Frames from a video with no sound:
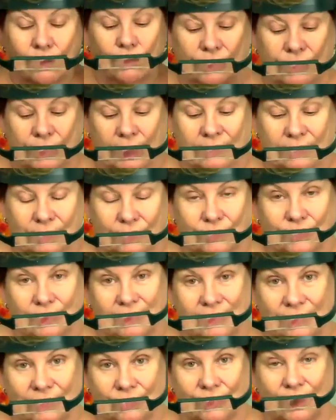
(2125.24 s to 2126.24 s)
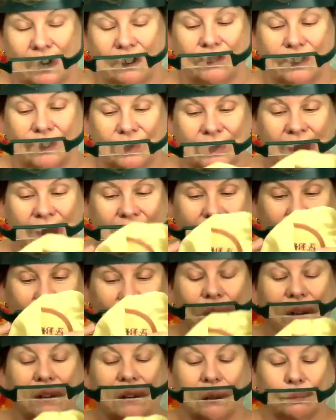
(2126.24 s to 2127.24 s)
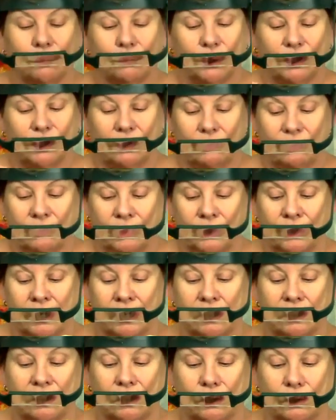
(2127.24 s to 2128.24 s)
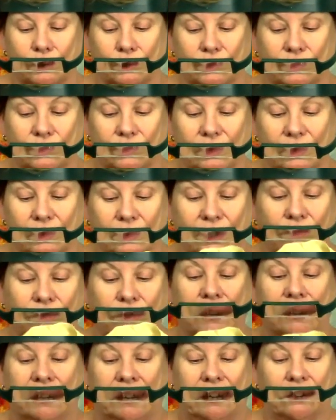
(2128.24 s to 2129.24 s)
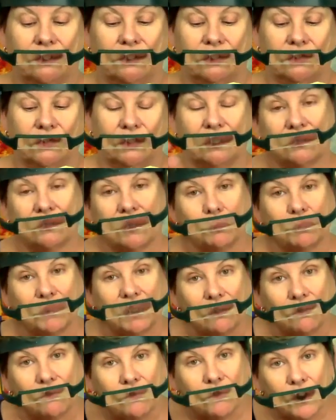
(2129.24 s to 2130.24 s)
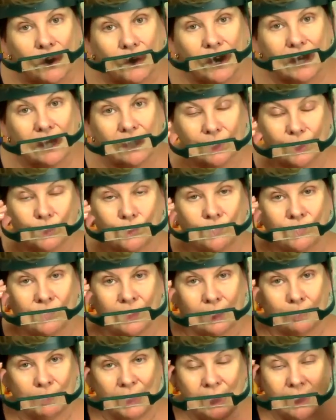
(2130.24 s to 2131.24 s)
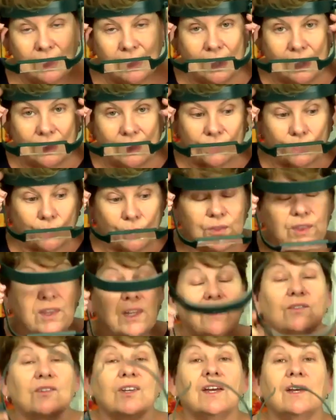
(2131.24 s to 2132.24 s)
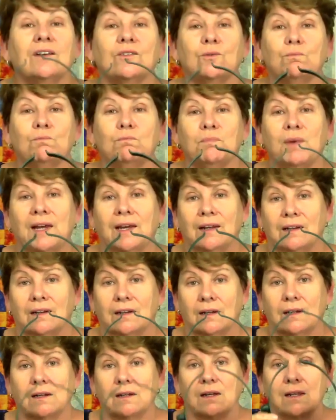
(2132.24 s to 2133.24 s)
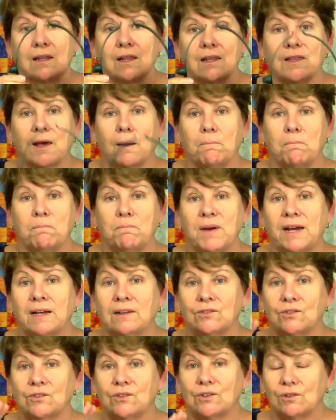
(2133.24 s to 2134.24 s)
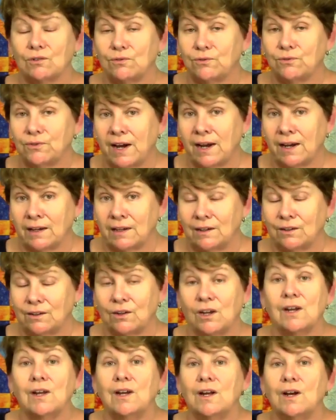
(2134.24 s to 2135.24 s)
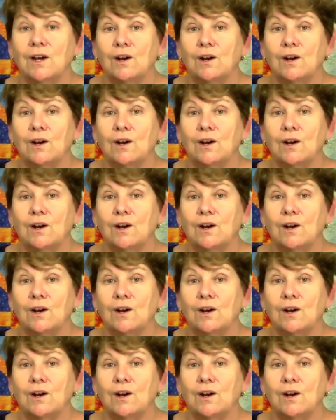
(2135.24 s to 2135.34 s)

which I just discovered that. So I can put it very close if I need to see something very close up. So this has been the best find